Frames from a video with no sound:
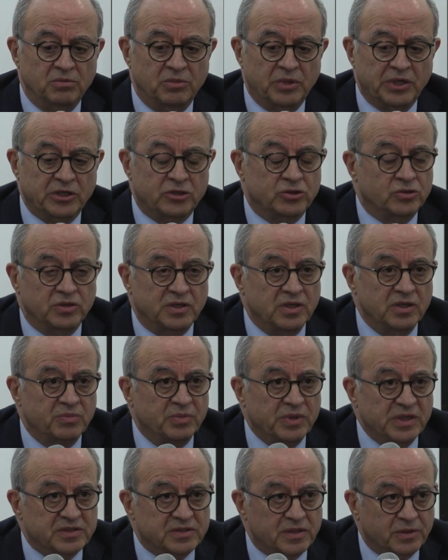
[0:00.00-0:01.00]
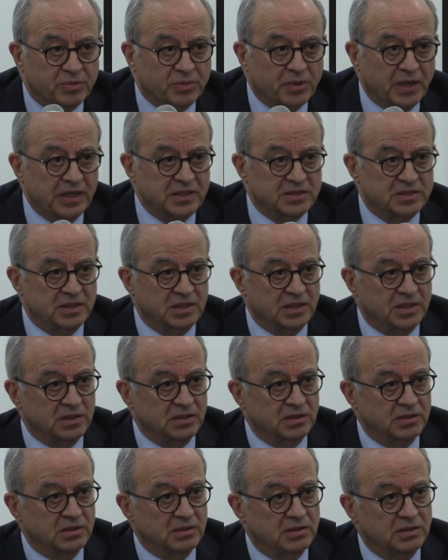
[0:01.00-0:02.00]
but it shouldn't be surprising
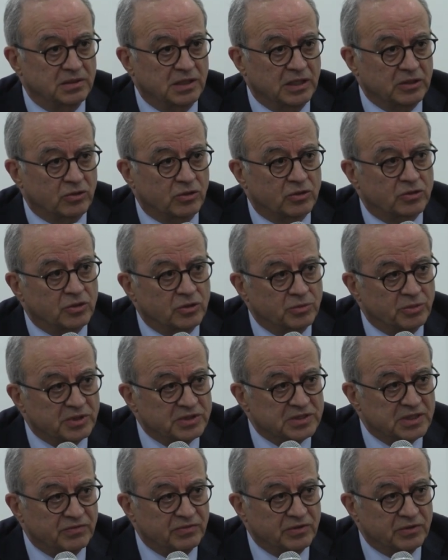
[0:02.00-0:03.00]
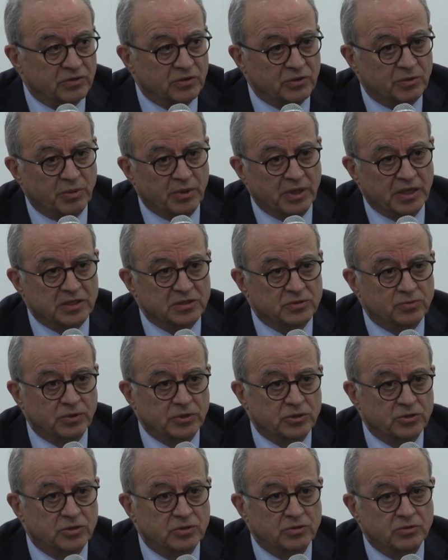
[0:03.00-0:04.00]
that October 7th took place.
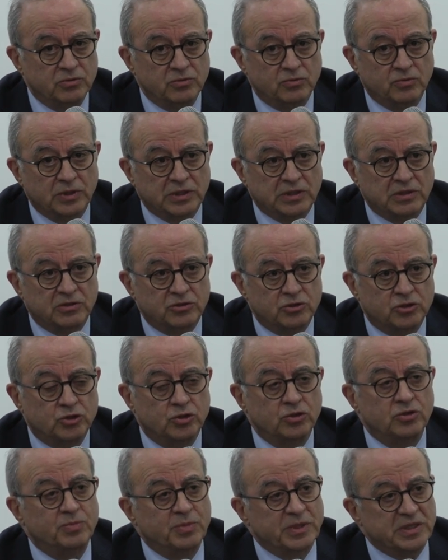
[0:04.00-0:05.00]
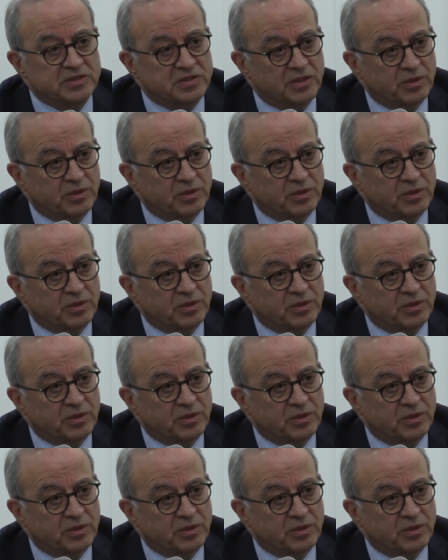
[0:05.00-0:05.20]
What should be